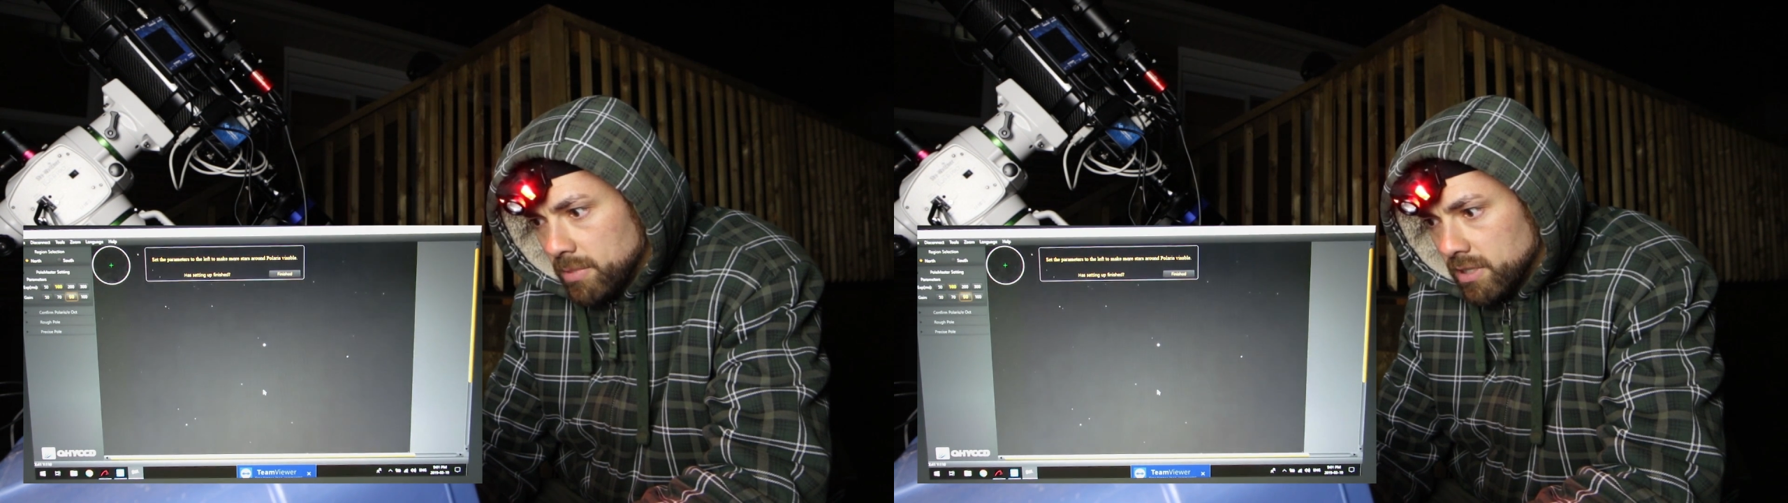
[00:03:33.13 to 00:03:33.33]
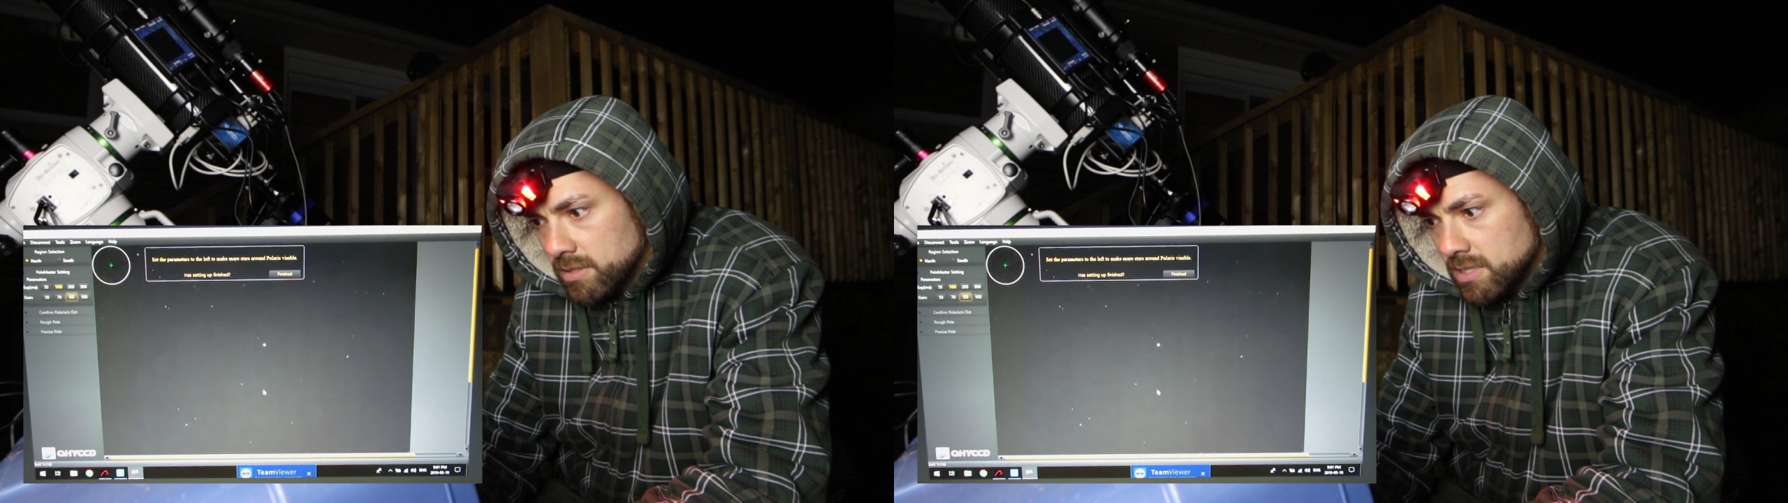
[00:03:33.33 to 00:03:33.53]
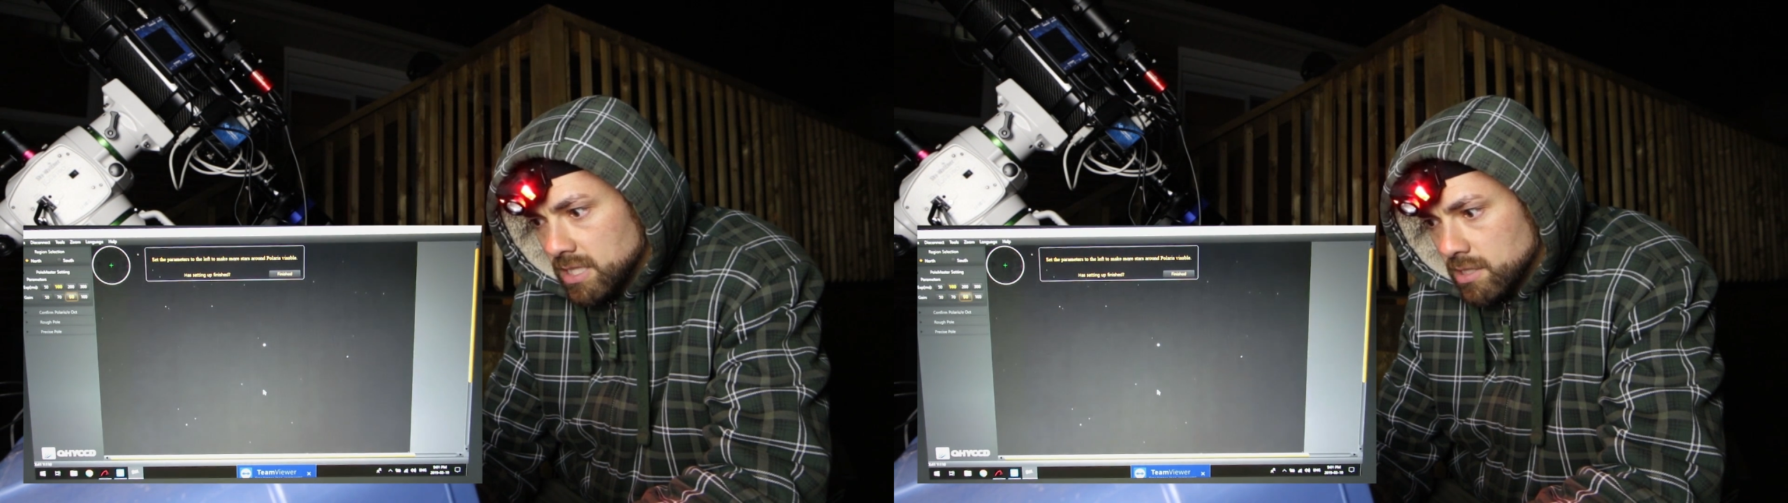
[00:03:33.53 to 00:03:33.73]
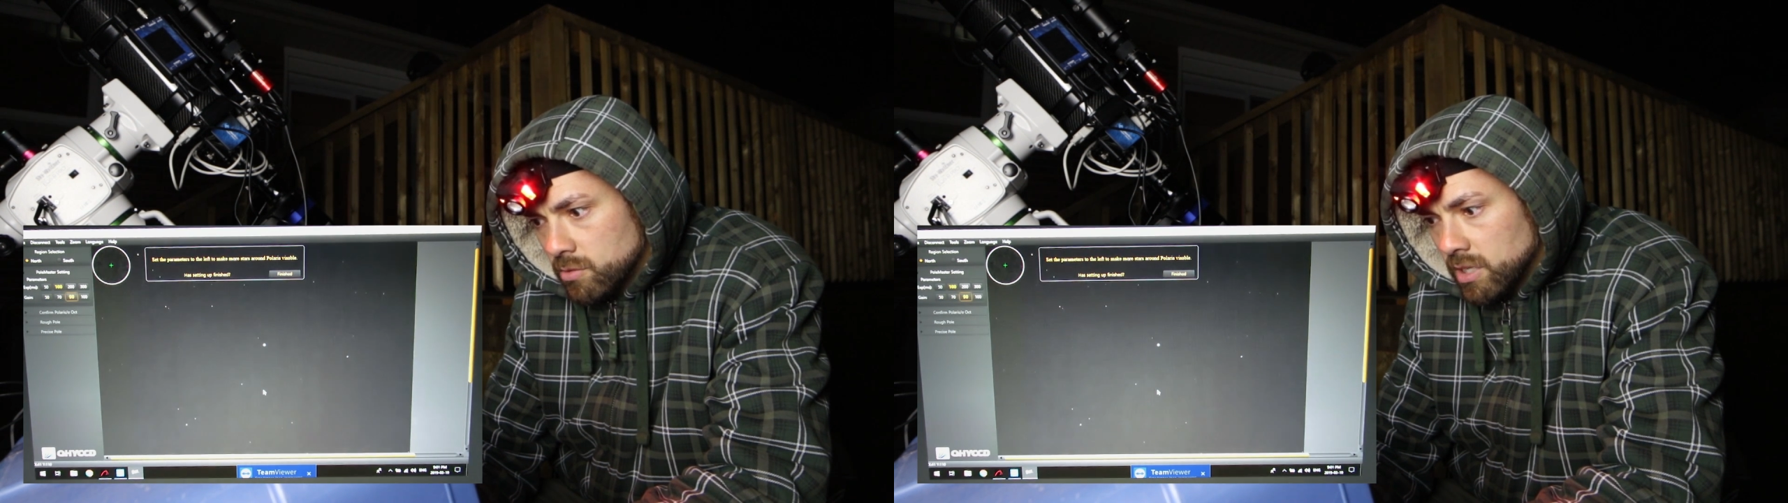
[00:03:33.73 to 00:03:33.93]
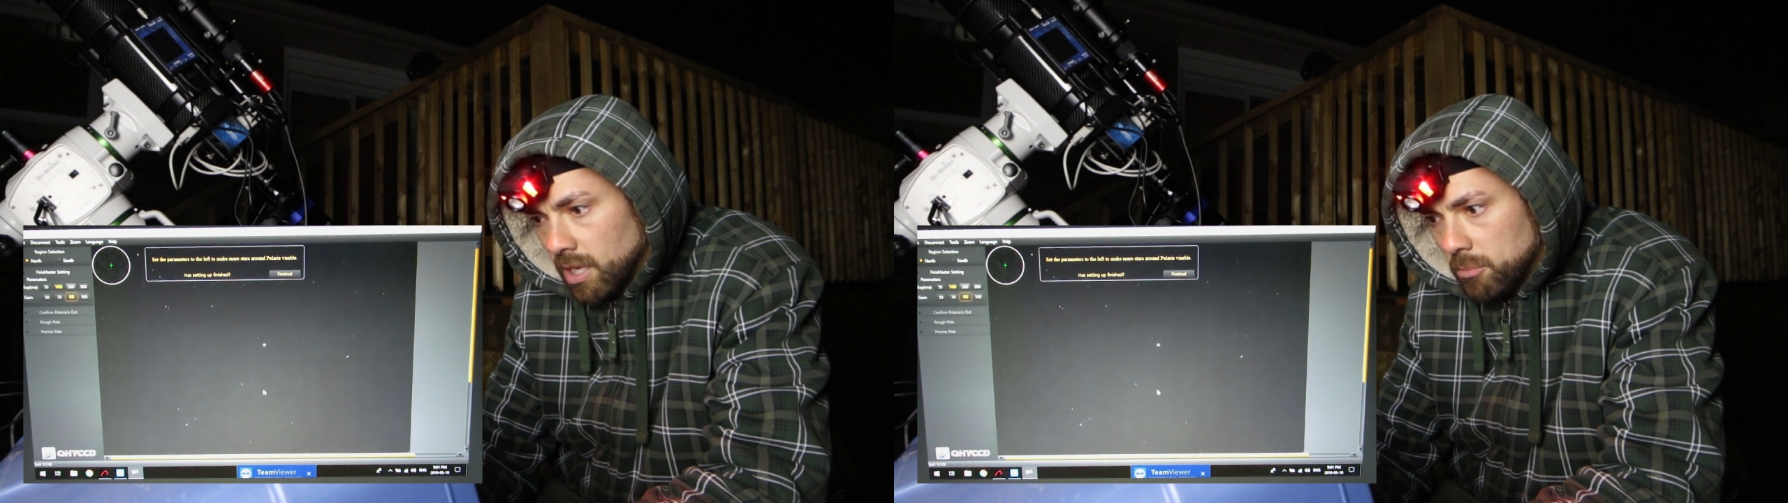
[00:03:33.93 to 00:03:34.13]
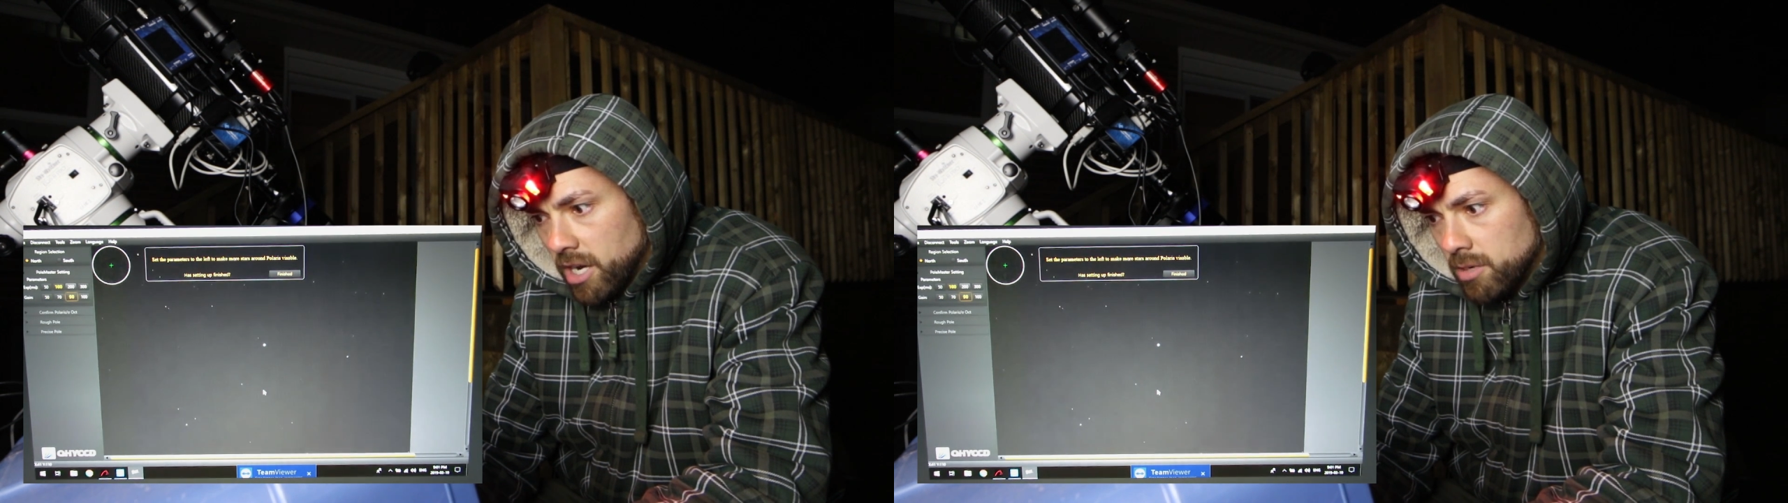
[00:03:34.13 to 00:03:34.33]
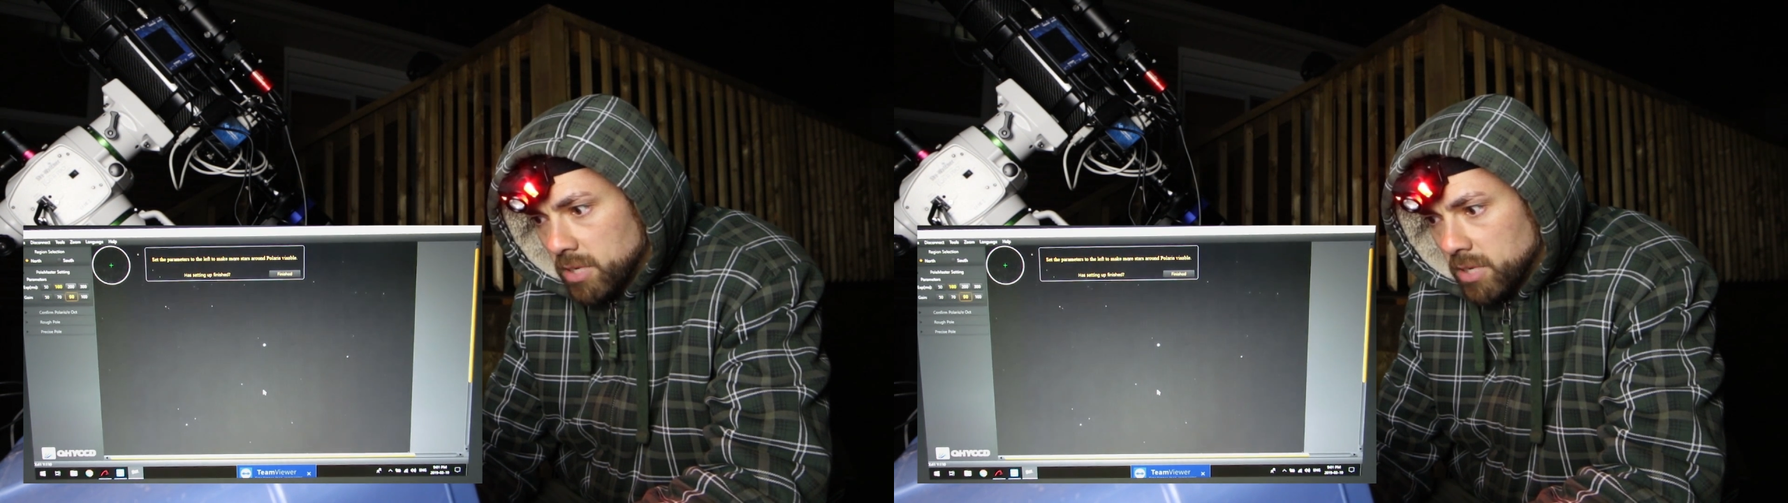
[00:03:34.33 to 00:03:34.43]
I'll see the screen get brighter,